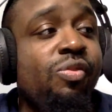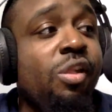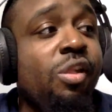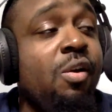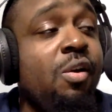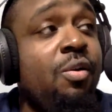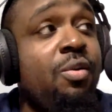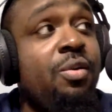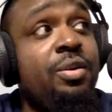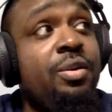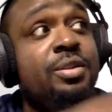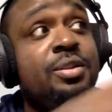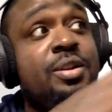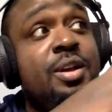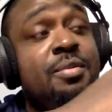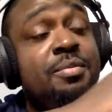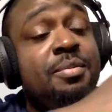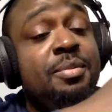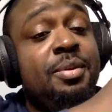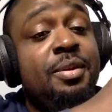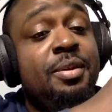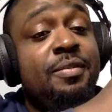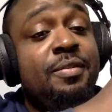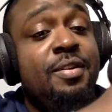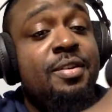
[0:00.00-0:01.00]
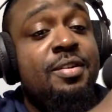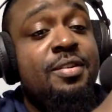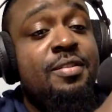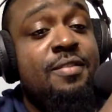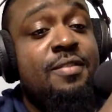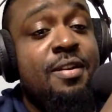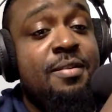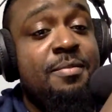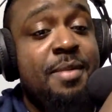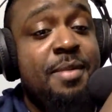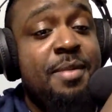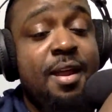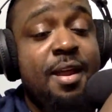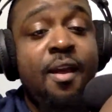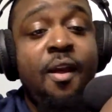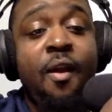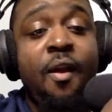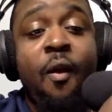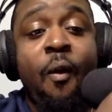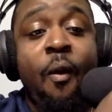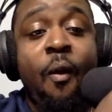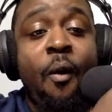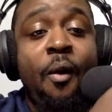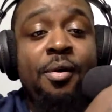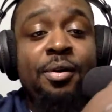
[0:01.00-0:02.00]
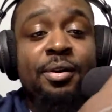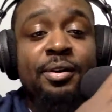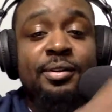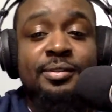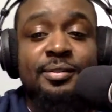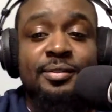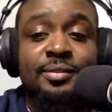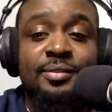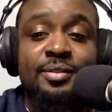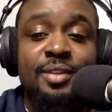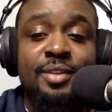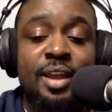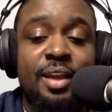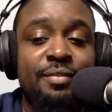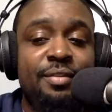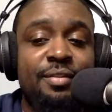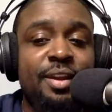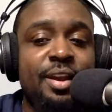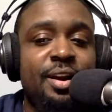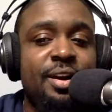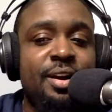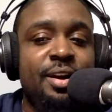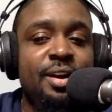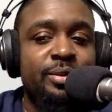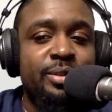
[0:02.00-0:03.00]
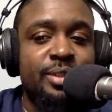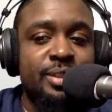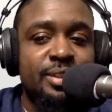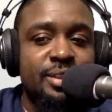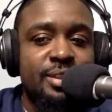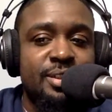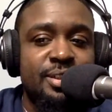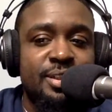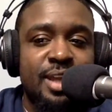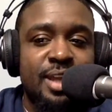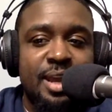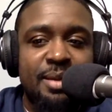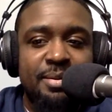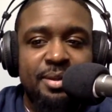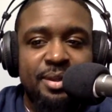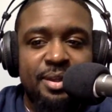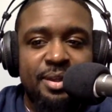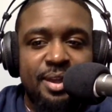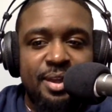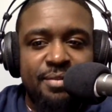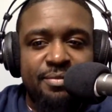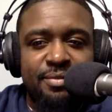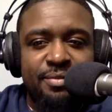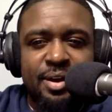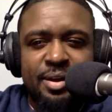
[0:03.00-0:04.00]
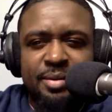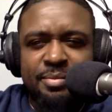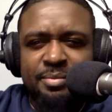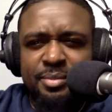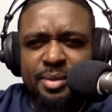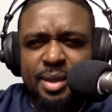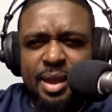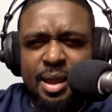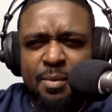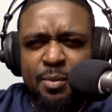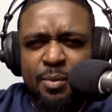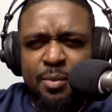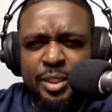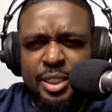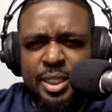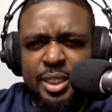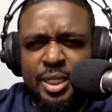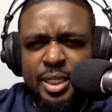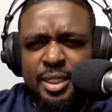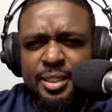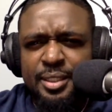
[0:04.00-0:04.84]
hold on. Wait. Yeah, if Garrett loses this game, then yeah, fuck him. I'm with you.